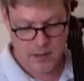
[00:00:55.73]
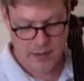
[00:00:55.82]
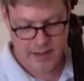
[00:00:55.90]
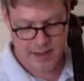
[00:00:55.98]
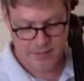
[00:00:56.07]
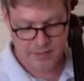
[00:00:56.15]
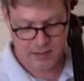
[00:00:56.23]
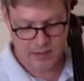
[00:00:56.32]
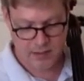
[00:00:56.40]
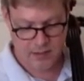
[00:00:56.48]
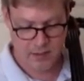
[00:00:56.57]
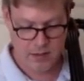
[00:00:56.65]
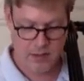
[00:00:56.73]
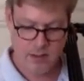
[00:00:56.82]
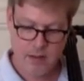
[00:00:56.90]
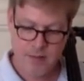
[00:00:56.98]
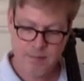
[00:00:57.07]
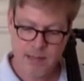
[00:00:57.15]
I have a little
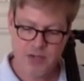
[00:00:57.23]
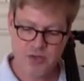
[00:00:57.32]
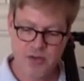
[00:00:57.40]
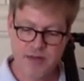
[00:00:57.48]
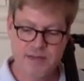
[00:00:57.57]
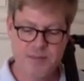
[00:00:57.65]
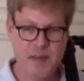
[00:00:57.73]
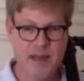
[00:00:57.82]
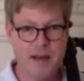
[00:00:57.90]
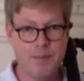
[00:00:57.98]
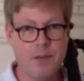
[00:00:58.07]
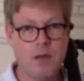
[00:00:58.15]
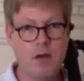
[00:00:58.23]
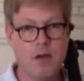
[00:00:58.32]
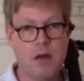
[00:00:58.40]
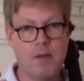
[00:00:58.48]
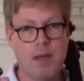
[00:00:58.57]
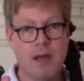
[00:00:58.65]
matrix pickup
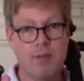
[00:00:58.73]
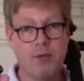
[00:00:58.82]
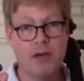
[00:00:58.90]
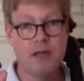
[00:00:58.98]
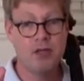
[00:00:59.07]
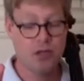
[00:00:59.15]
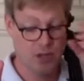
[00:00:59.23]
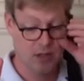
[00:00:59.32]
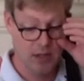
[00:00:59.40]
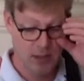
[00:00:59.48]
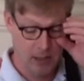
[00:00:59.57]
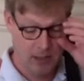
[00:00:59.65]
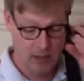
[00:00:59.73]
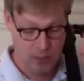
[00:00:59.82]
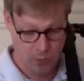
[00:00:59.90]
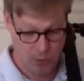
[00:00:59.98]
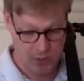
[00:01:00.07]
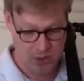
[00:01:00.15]
on my bridge,
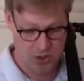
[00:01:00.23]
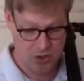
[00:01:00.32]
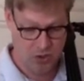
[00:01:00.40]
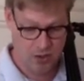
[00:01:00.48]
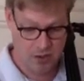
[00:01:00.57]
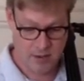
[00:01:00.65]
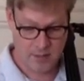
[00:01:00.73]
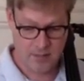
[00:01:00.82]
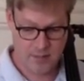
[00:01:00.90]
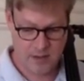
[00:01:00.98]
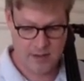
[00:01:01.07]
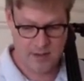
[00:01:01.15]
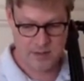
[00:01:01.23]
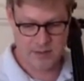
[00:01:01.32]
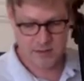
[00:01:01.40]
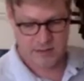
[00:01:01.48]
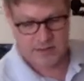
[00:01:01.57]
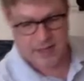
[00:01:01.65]
which and
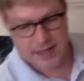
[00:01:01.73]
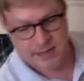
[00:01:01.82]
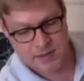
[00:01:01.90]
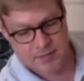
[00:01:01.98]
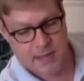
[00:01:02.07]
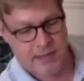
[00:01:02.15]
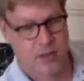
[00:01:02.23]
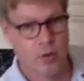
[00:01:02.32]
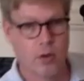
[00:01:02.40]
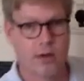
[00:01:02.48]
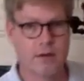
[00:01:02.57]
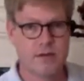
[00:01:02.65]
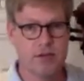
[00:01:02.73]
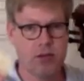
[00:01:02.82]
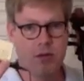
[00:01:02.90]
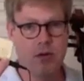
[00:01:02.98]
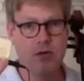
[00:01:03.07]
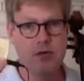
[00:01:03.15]
this is tied to my cork
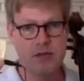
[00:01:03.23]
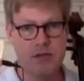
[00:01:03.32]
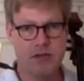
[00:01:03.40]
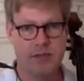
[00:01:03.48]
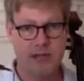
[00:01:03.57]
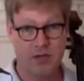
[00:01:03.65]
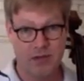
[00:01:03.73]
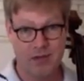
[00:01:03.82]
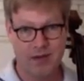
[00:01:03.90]
tuner just to make sure